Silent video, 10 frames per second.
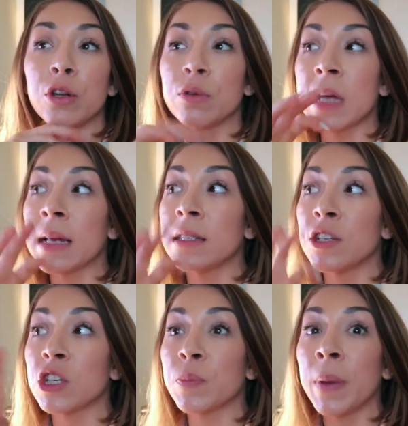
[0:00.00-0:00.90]
You tend to
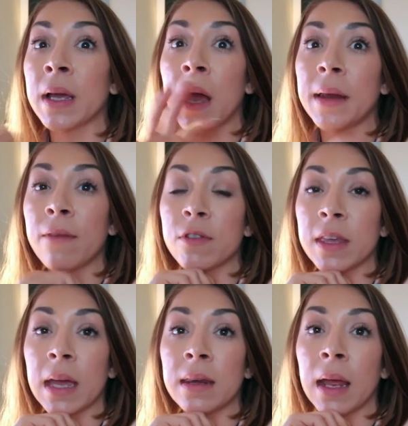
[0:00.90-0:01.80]
just pick on
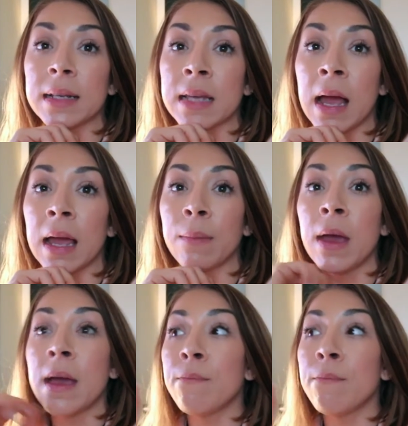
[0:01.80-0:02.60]
everything at nighttime.